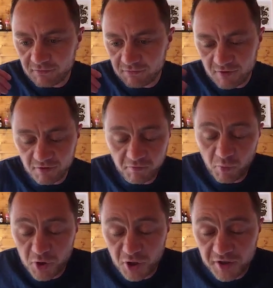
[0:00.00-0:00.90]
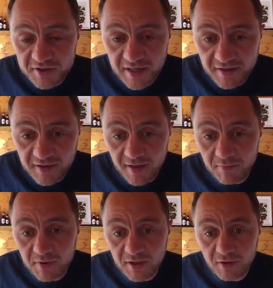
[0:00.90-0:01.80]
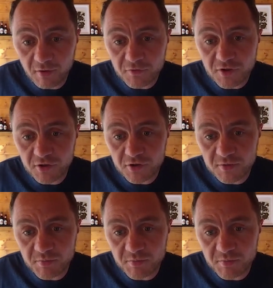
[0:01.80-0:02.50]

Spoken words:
of what your understanding can be of drug use,